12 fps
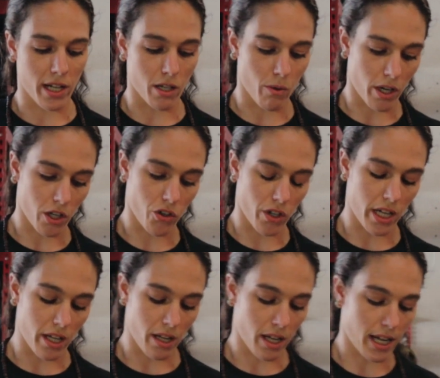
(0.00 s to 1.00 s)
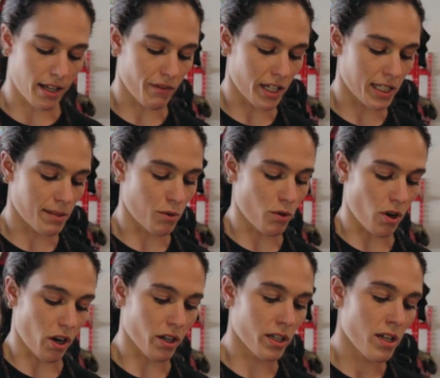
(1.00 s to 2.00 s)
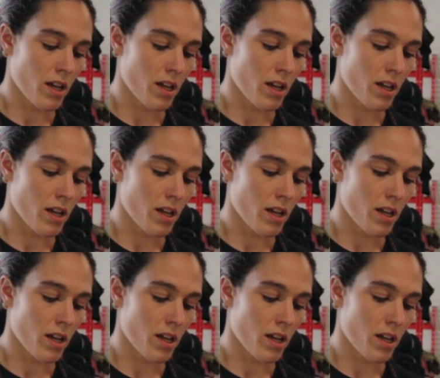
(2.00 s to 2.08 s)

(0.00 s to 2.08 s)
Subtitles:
and you want to create kind of like a smooth arc.